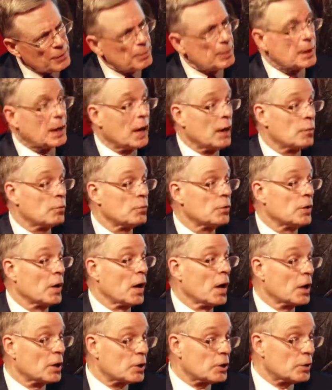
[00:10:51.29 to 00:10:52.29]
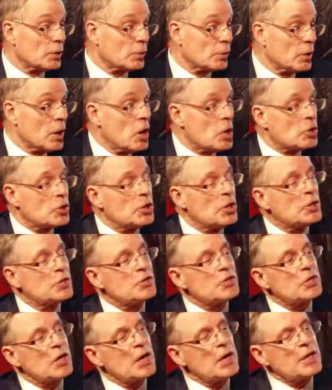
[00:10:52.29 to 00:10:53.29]
But I would argue that
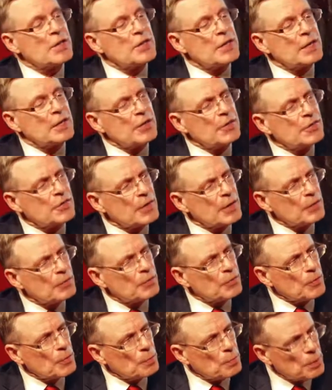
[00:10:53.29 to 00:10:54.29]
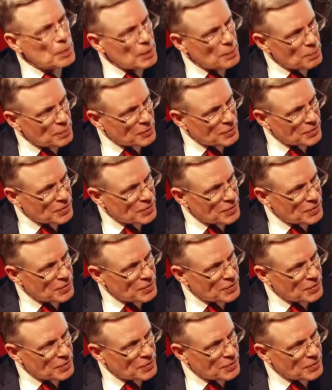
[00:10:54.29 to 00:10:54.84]
it's there for a purpose.